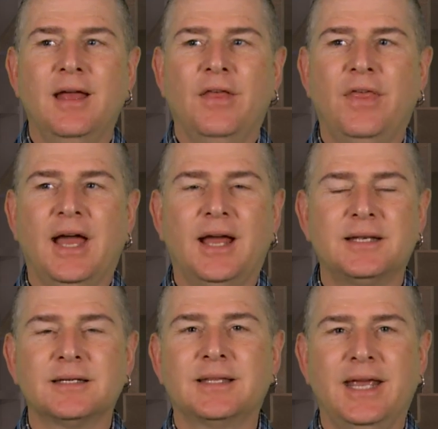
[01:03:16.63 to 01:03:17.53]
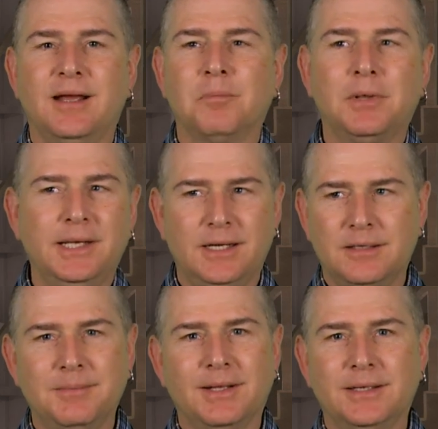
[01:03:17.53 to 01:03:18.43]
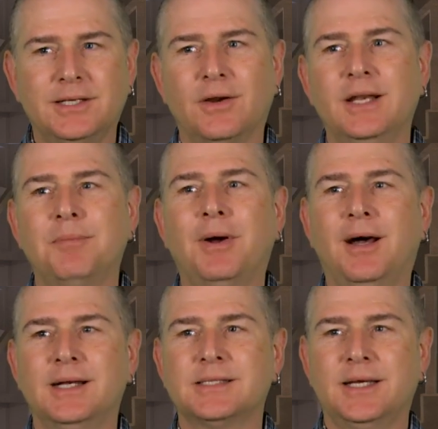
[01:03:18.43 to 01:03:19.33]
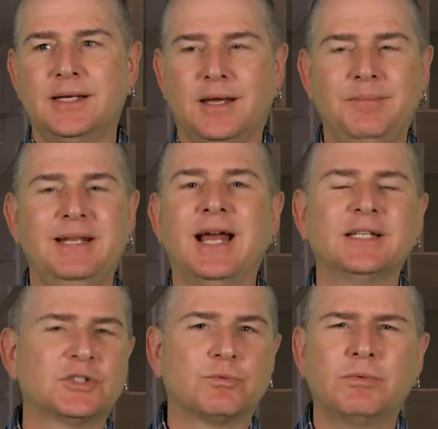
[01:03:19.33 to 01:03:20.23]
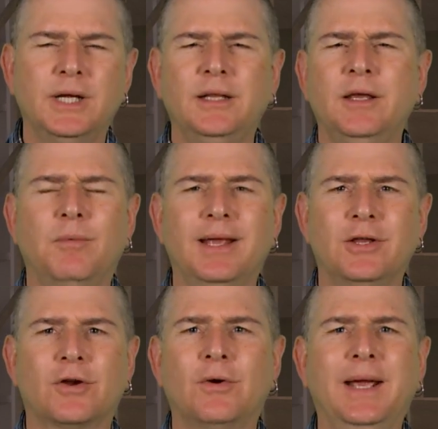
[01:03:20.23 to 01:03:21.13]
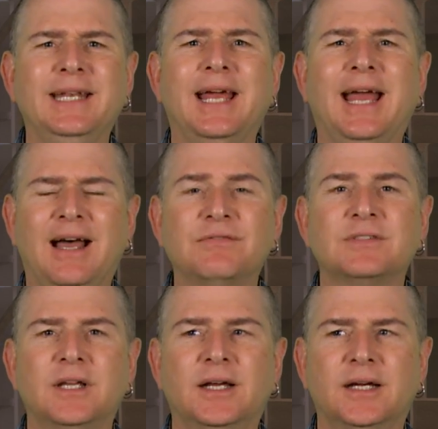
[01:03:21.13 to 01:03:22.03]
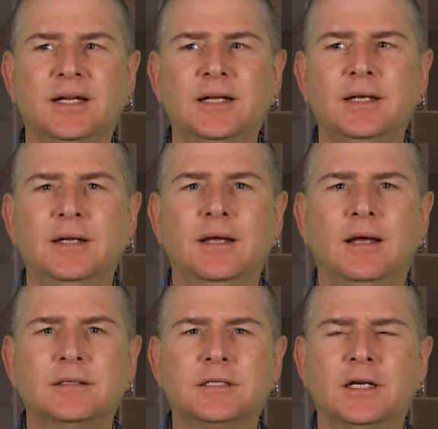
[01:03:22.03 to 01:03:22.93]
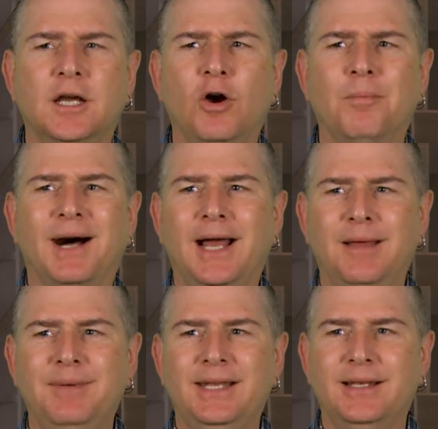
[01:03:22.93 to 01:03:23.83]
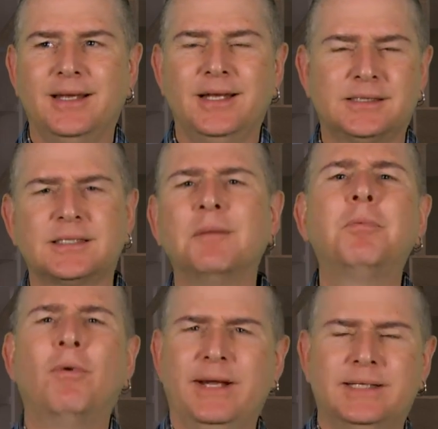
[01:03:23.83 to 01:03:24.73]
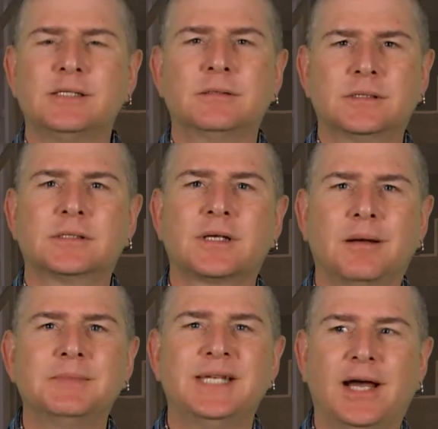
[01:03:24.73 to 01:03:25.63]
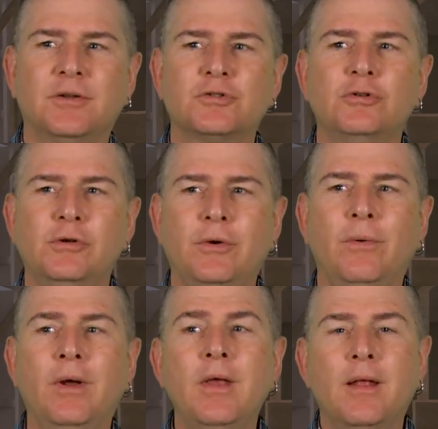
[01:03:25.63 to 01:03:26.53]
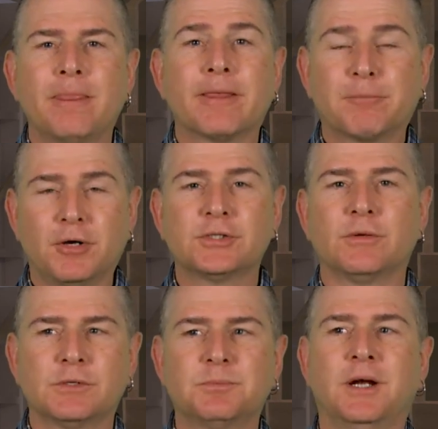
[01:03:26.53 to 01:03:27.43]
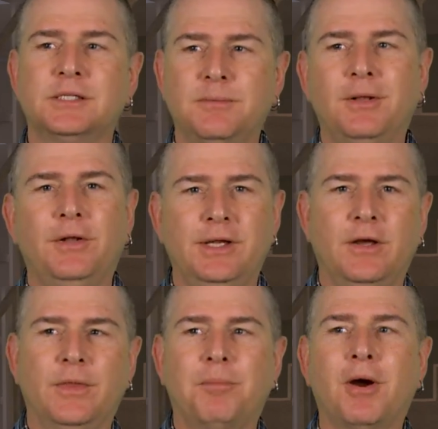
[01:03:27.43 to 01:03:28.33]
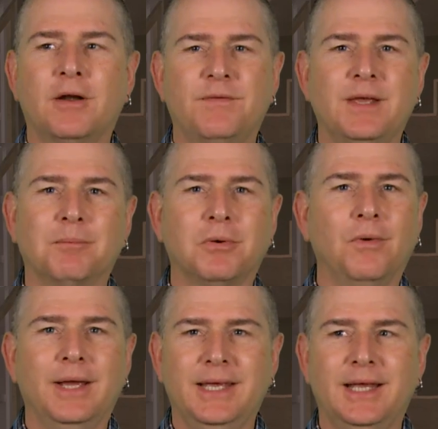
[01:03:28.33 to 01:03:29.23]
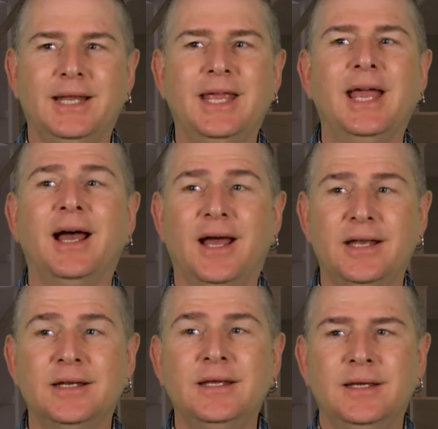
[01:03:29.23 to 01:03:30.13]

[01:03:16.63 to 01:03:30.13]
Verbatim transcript: that they completed the military deposit, I mean, that's really what you're going to have to to go by. I mean, at some point, this comes down to personal responsibility on the part of the employee. And again,